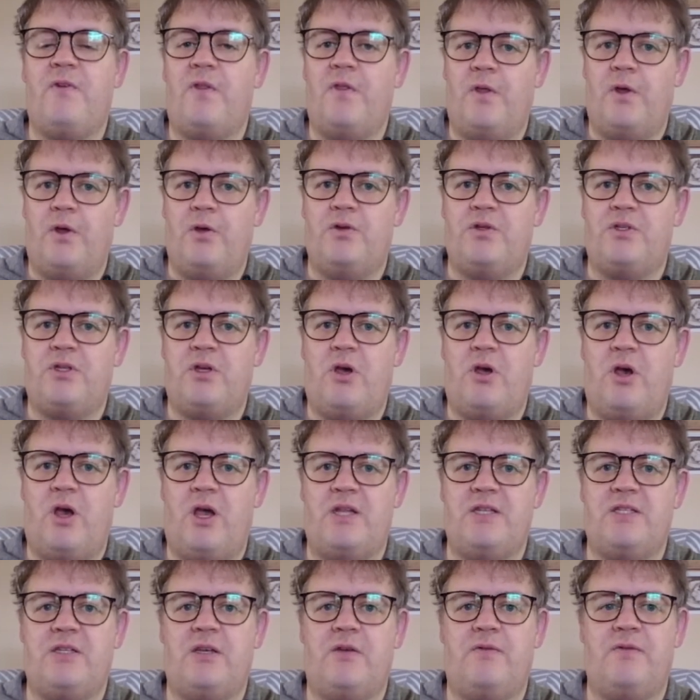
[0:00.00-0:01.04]
those
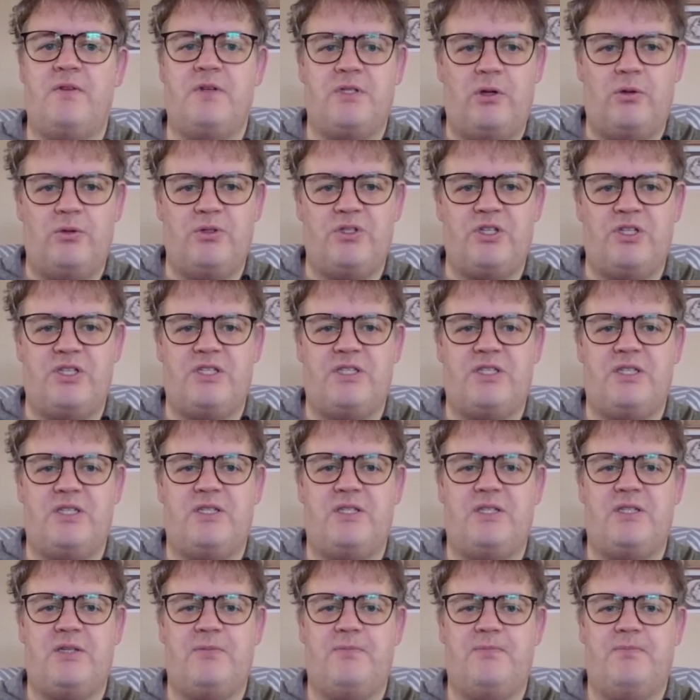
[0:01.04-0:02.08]
kinds of
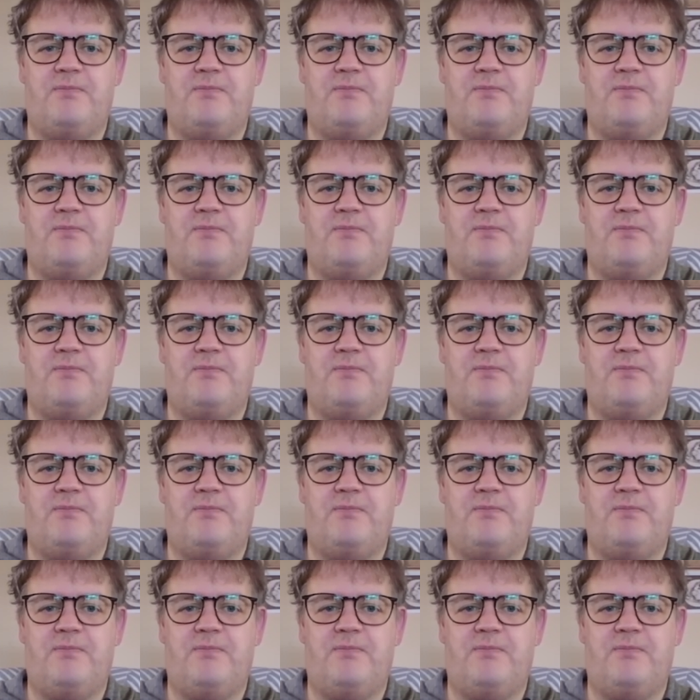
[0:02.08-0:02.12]
indulgences,